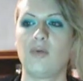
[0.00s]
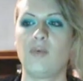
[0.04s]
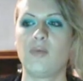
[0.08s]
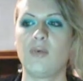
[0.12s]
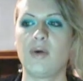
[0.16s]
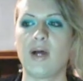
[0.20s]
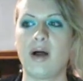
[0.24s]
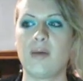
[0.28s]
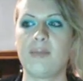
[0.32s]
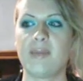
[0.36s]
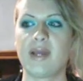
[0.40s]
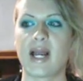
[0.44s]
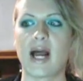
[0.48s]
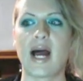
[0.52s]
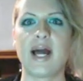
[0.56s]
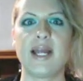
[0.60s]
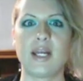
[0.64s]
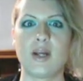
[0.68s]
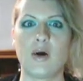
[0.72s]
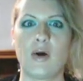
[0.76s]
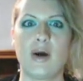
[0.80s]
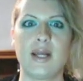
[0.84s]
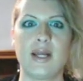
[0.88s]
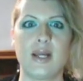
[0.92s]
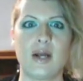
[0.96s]
Well, I'm like, I
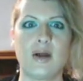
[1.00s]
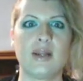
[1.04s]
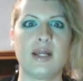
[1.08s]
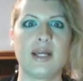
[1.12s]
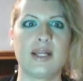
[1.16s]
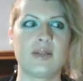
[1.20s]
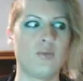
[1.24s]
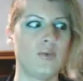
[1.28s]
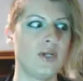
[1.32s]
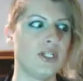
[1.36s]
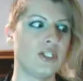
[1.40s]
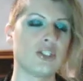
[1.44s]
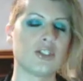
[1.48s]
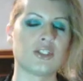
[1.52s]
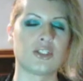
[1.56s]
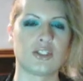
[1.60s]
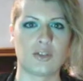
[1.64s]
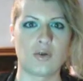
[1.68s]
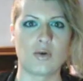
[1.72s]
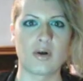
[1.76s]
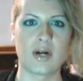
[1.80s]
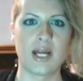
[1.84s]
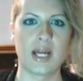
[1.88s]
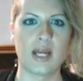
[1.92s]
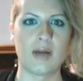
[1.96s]
know, I know. Like, we just
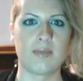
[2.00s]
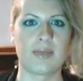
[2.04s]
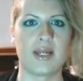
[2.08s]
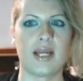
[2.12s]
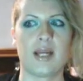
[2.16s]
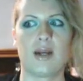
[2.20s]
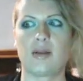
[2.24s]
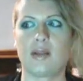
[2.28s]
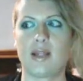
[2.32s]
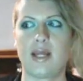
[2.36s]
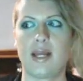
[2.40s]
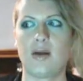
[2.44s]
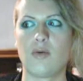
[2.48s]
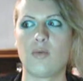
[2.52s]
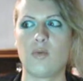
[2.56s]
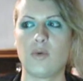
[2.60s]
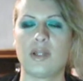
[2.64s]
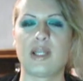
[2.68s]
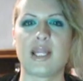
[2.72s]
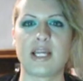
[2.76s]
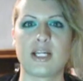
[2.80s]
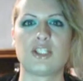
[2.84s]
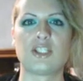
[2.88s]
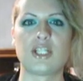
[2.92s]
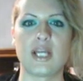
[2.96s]
saw him. Like, like we're
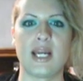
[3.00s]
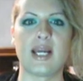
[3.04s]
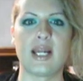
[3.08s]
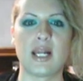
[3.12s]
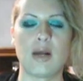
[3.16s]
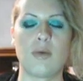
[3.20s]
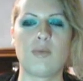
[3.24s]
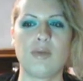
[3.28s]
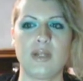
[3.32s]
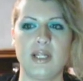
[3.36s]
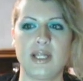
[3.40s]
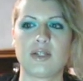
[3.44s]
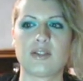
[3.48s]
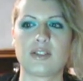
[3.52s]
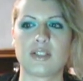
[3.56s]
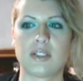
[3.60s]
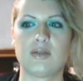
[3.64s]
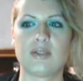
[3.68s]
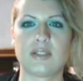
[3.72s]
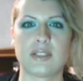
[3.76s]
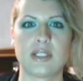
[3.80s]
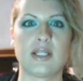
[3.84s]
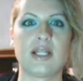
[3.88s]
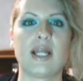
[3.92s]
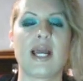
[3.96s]
like shaking up. Like, so
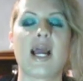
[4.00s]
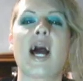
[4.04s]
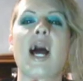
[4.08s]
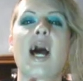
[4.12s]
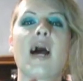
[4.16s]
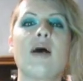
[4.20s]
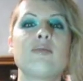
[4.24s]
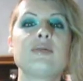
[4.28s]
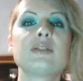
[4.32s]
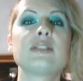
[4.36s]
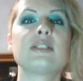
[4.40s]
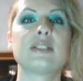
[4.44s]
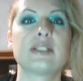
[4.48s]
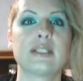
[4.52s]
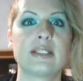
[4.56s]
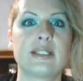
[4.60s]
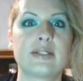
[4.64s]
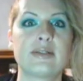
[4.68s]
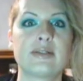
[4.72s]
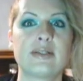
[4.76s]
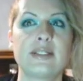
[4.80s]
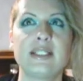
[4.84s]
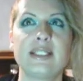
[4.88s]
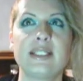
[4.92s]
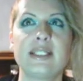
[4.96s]
like I was
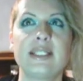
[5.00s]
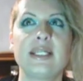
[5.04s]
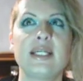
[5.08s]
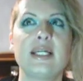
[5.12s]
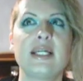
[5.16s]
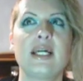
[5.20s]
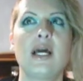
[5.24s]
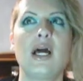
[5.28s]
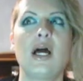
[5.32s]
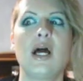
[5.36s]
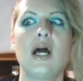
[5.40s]
literally